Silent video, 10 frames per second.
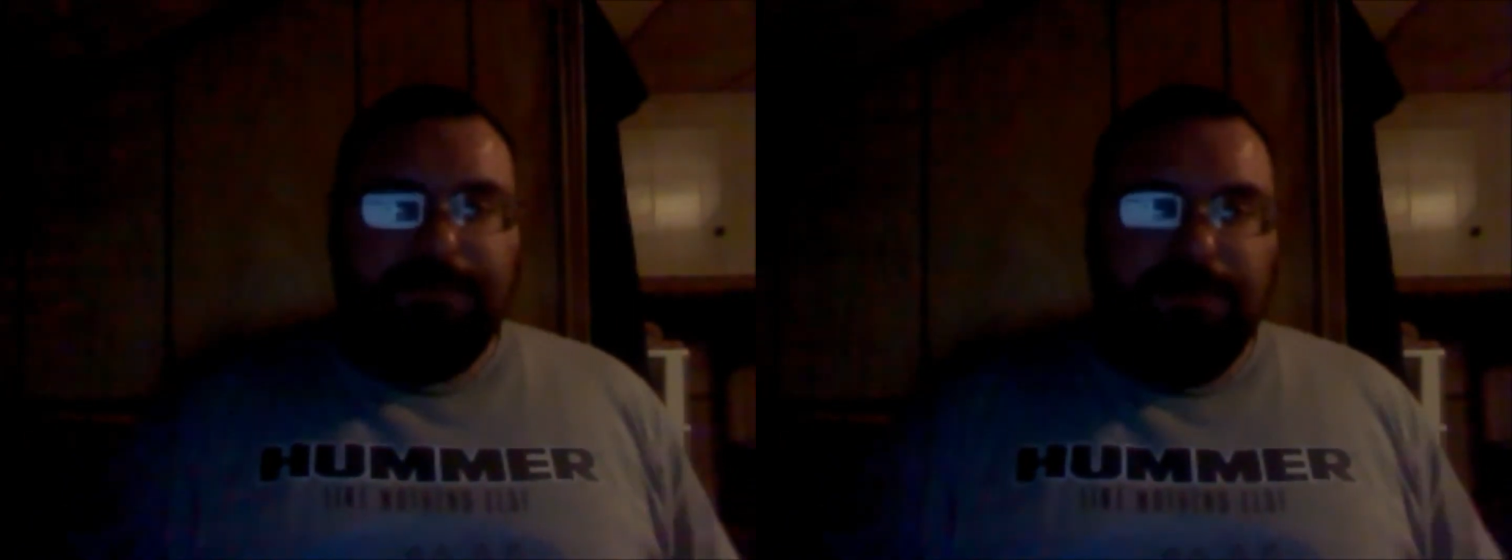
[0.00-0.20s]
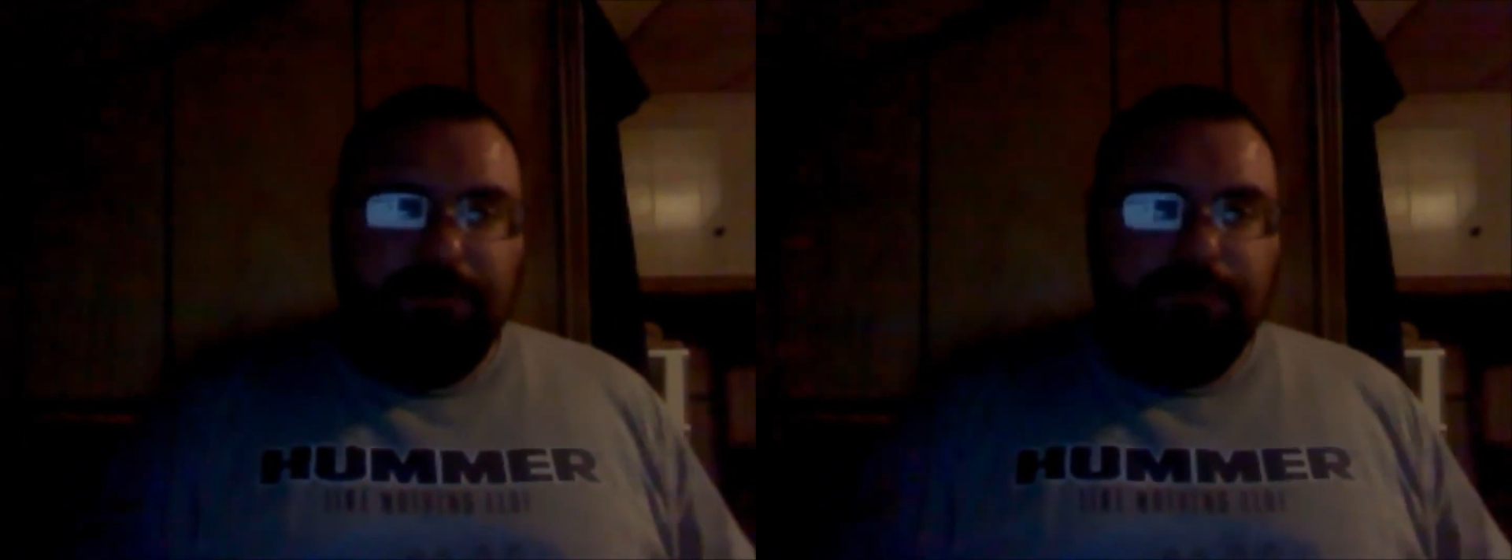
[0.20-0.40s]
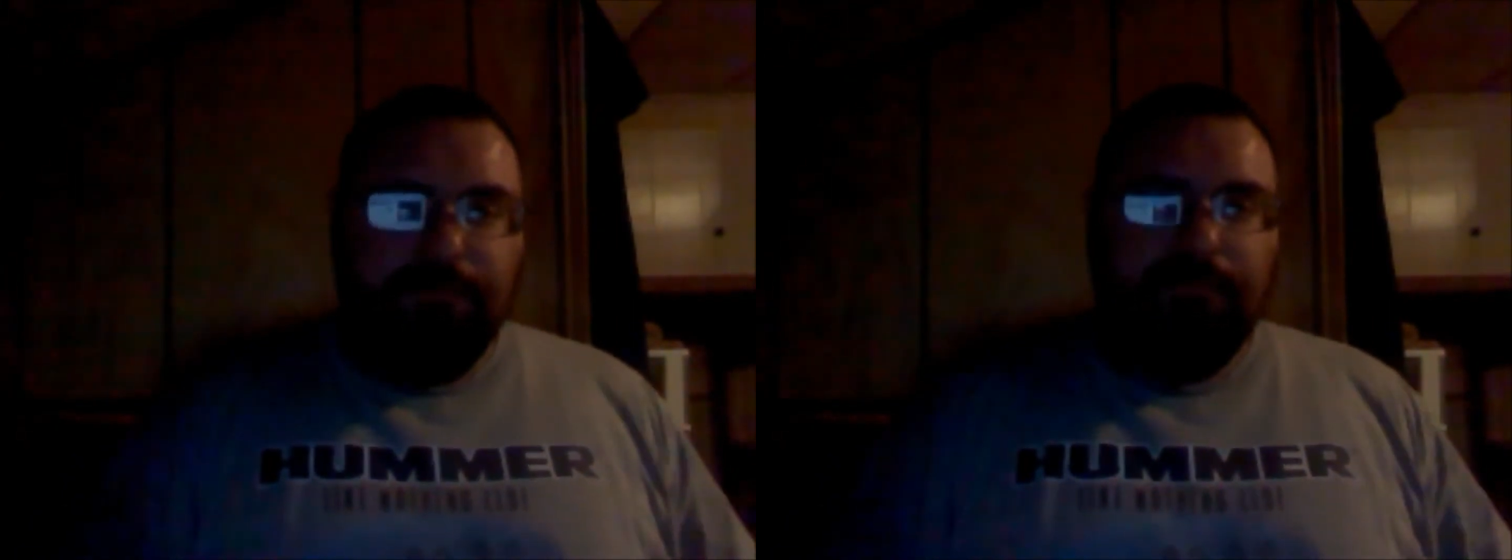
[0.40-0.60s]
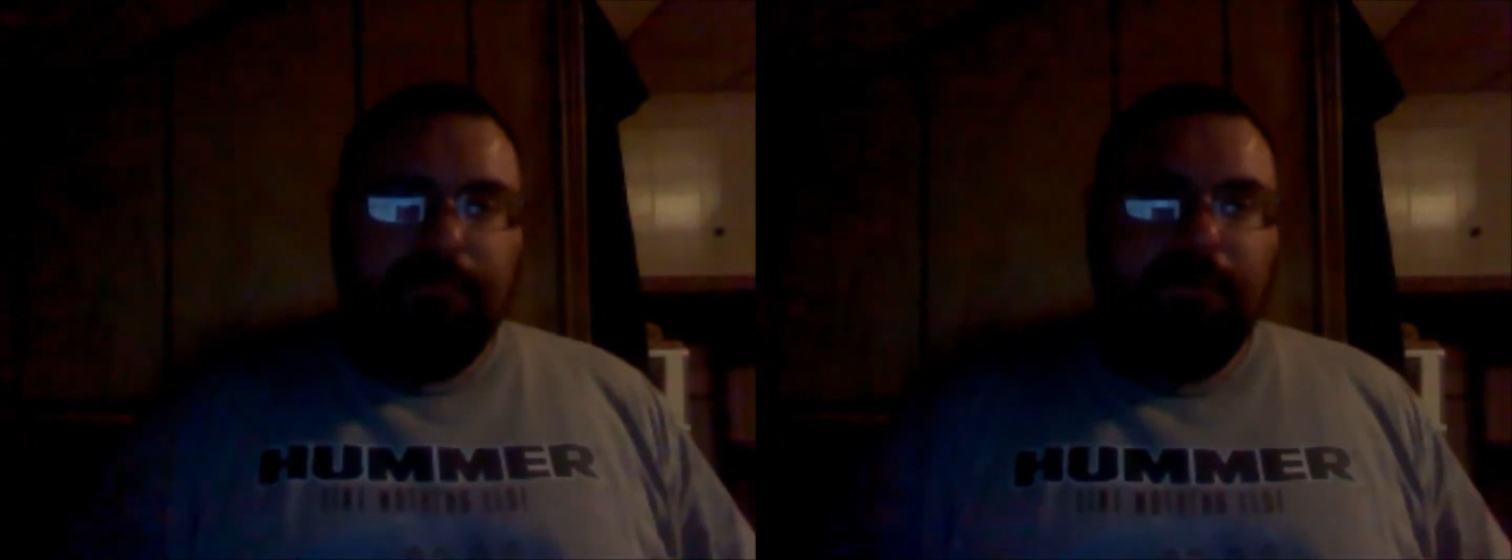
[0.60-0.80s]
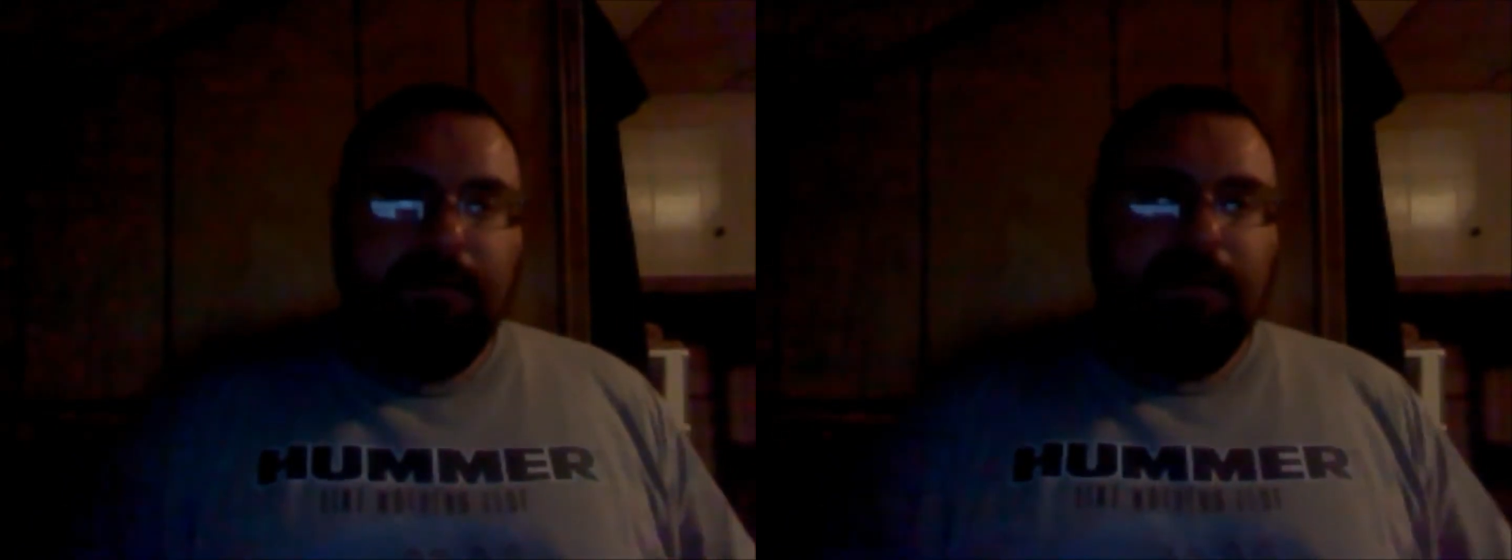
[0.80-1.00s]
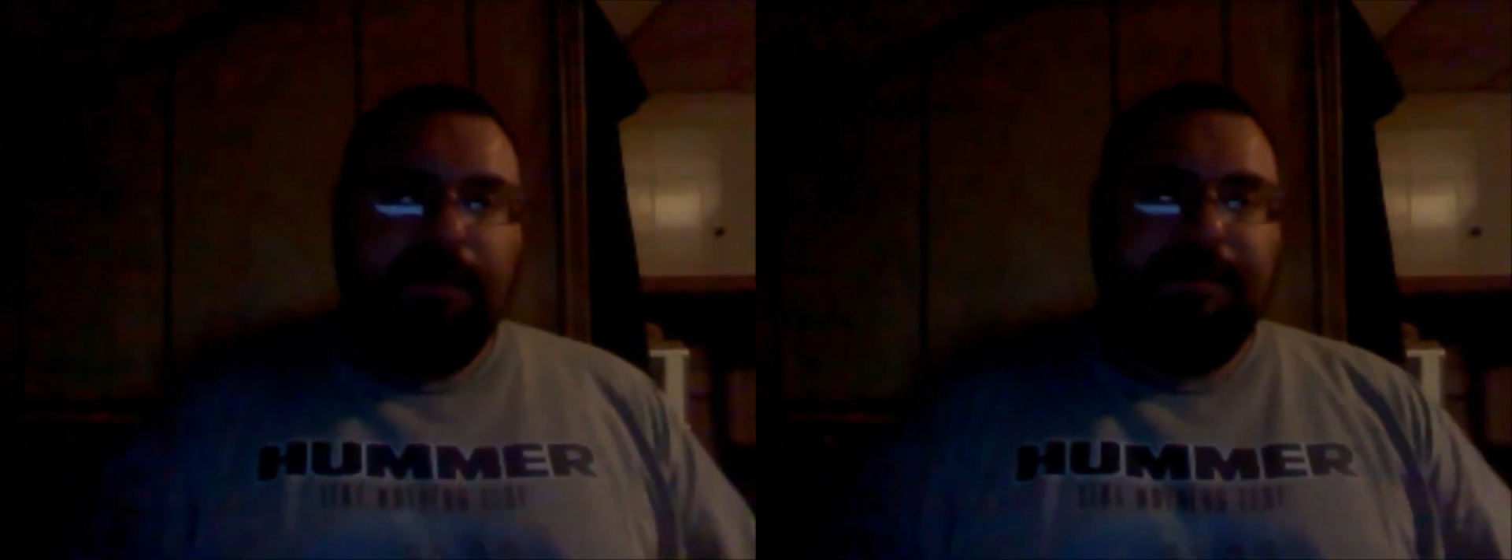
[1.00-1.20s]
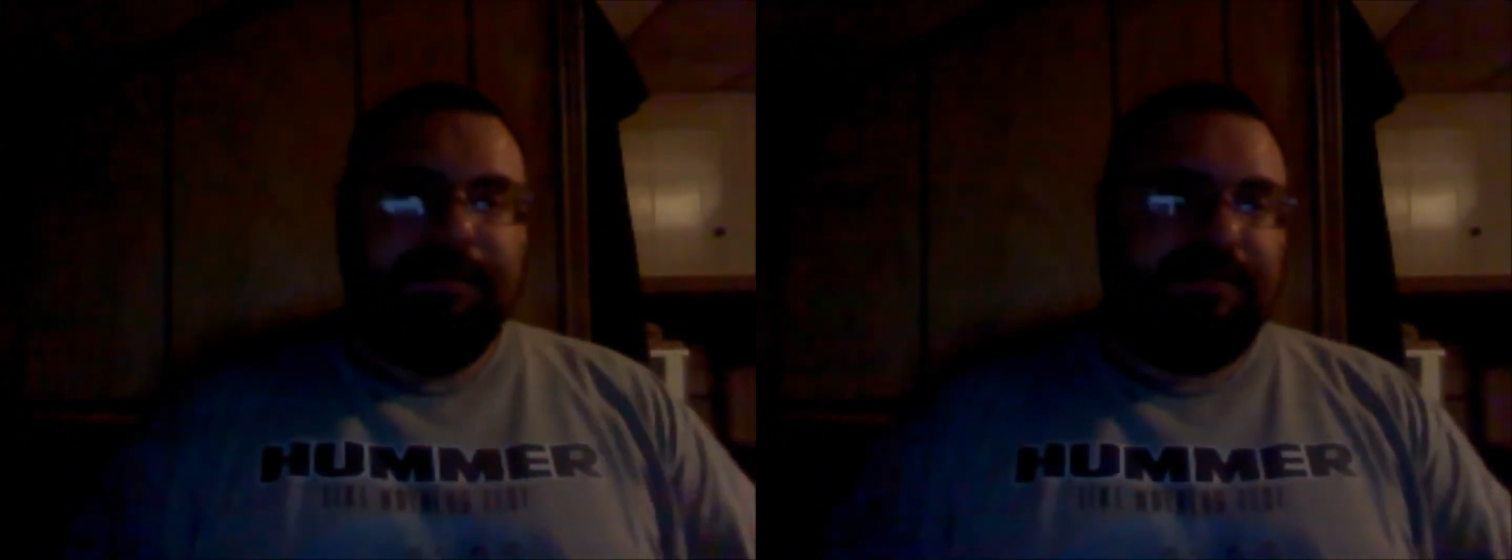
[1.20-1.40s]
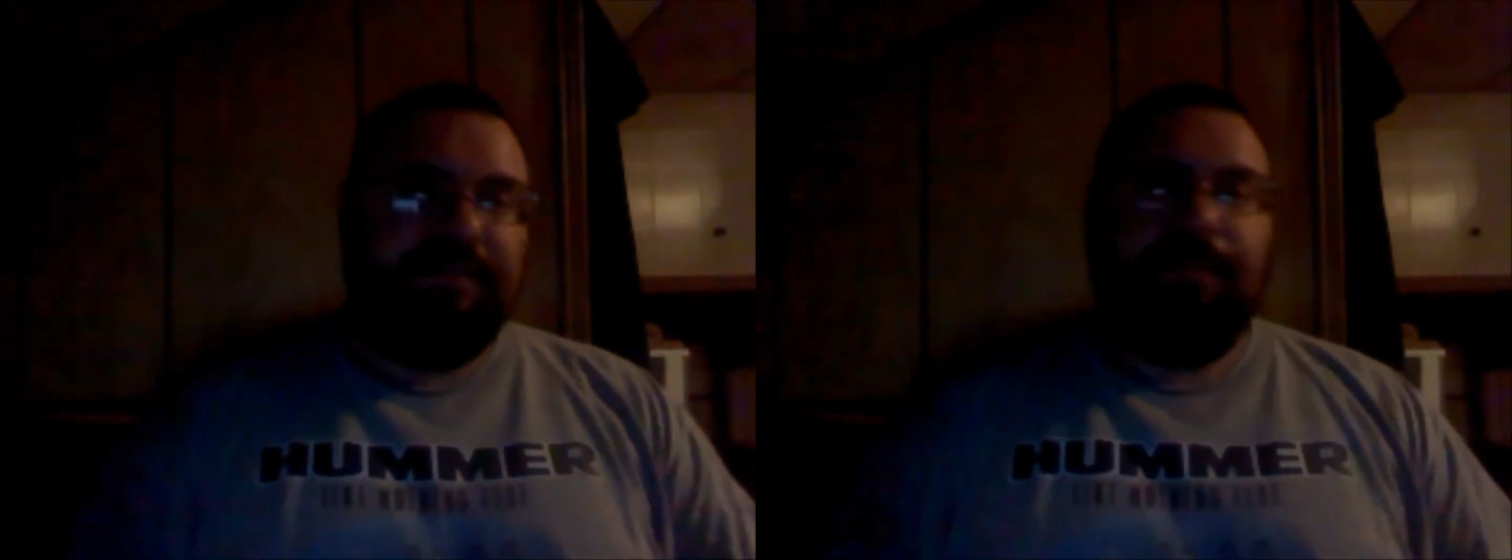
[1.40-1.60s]
2 is
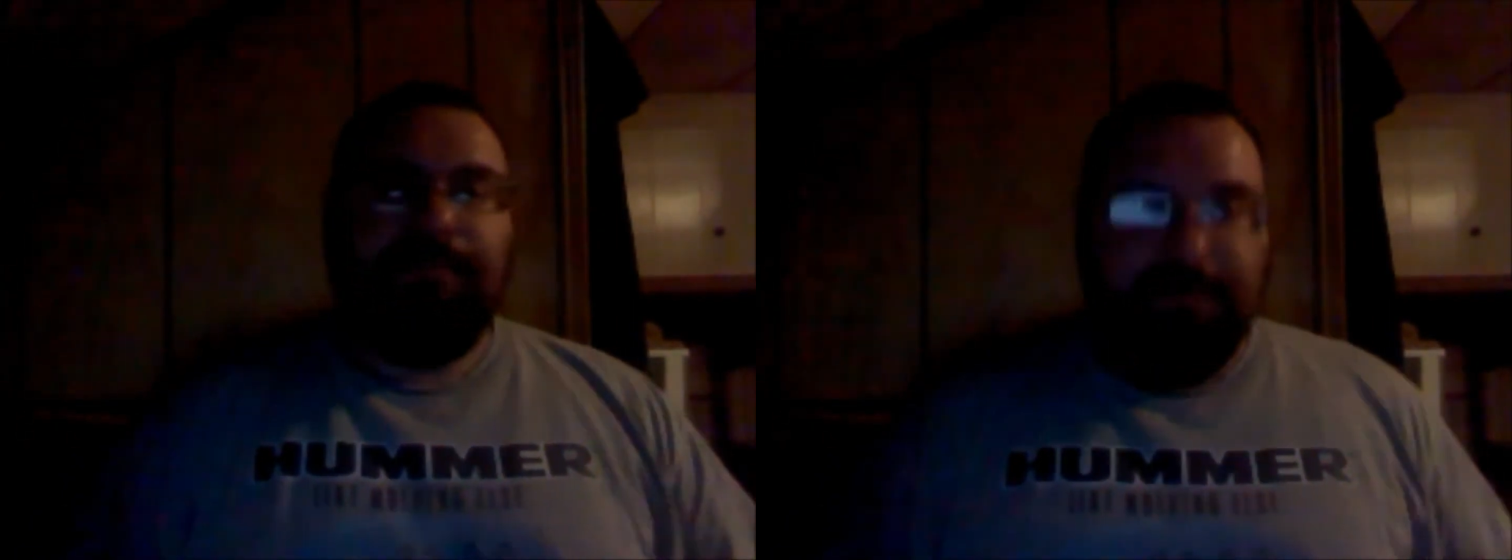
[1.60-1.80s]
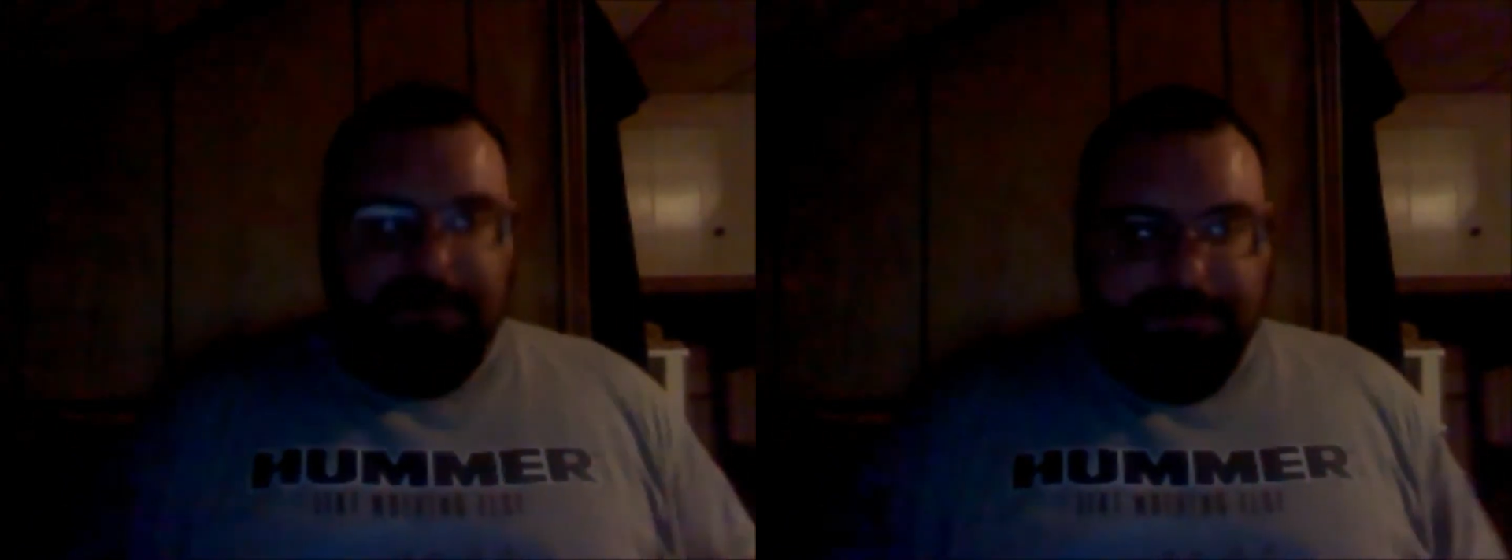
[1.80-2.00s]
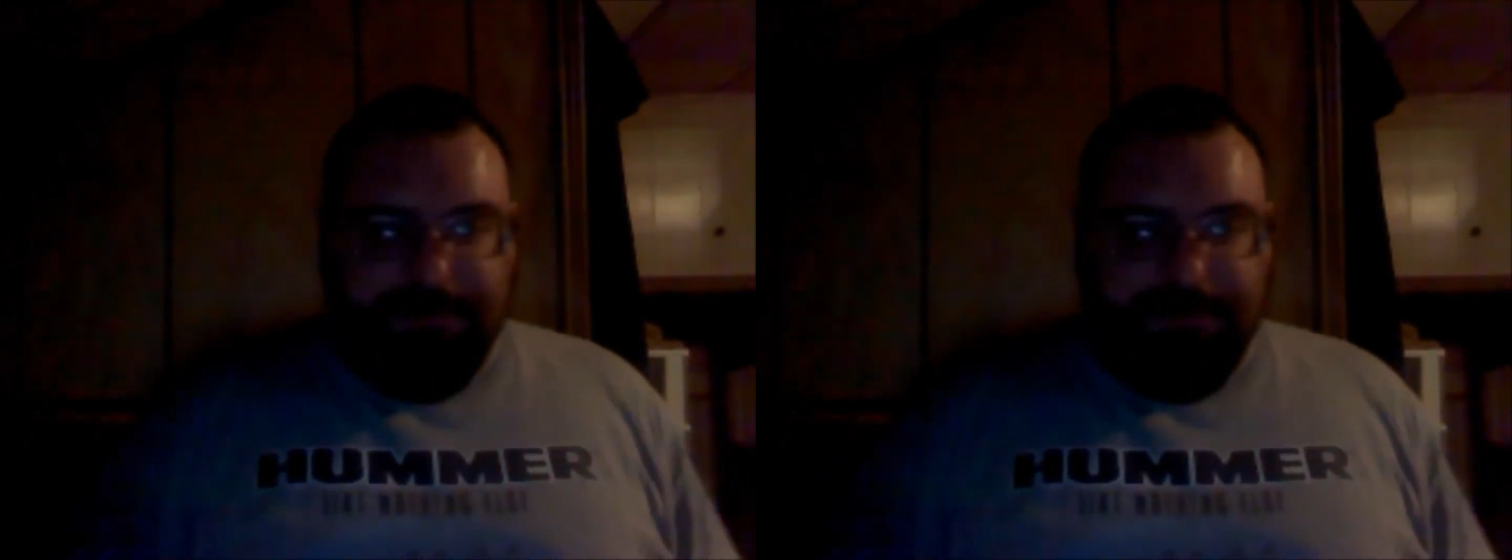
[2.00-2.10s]
acceptance.